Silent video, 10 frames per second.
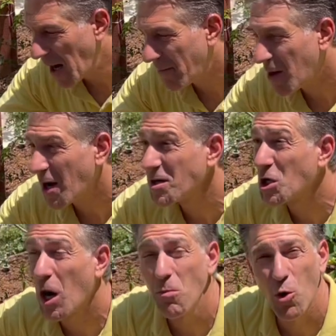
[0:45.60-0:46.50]
up-potted
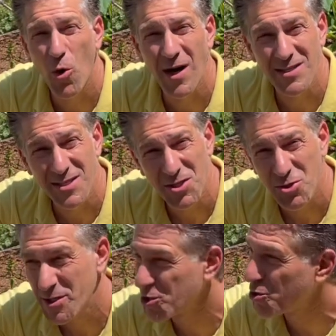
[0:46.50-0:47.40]
kumquat
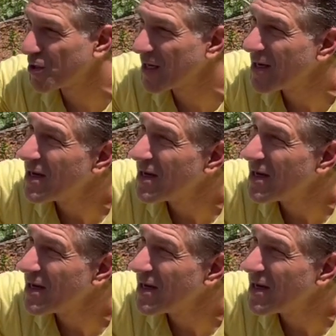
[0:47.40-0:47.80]
citrus tree,